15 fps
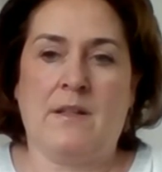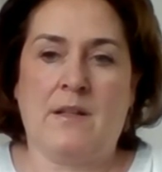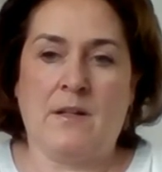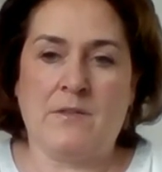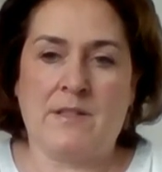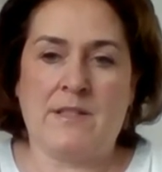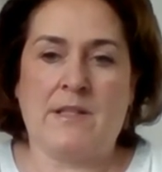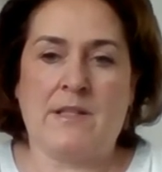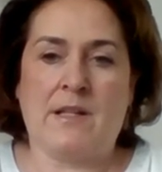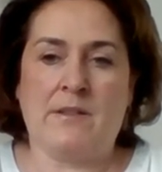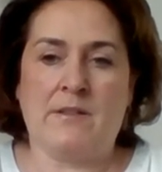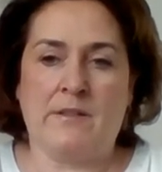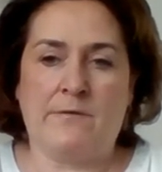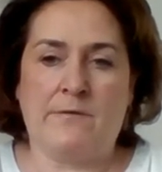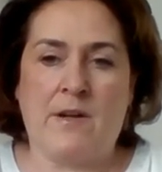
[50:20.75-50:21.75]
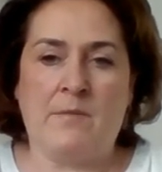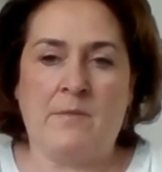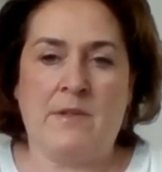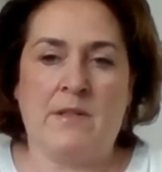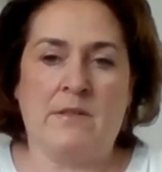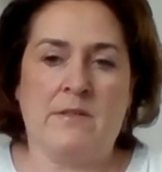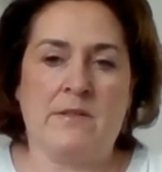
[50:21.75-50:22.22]
outside in the
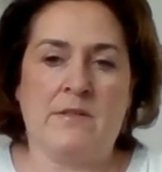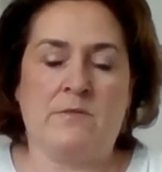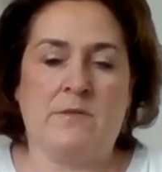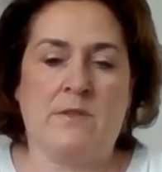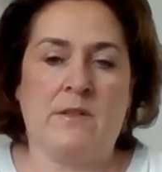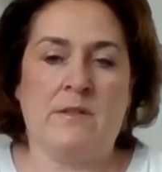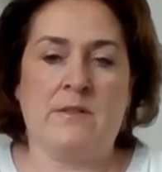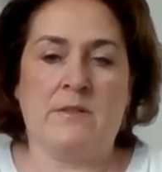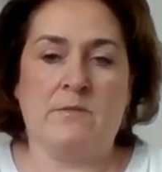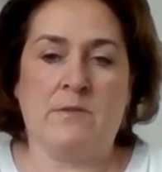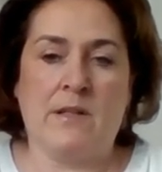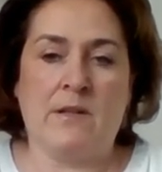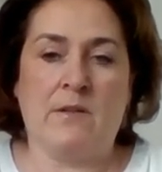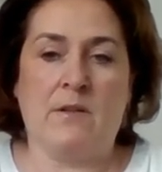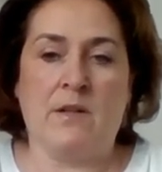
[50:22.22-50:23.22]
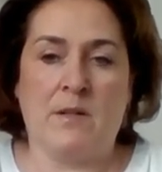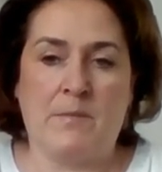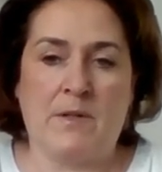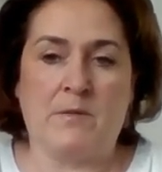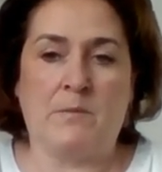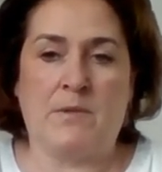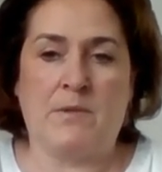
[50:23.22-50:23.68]
pharma industry, it's really all
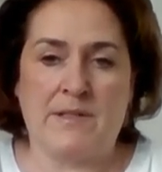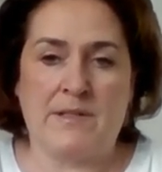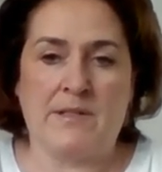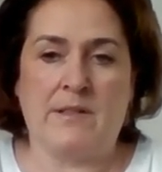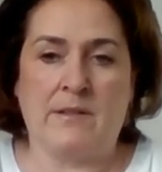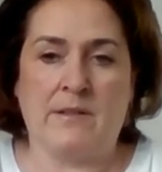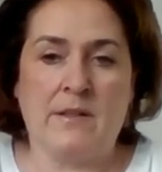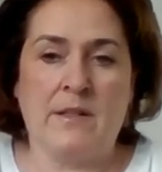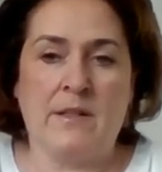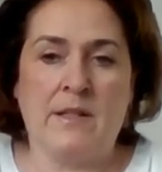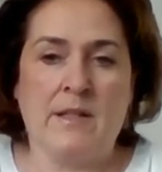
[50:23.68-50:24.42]
about pricing.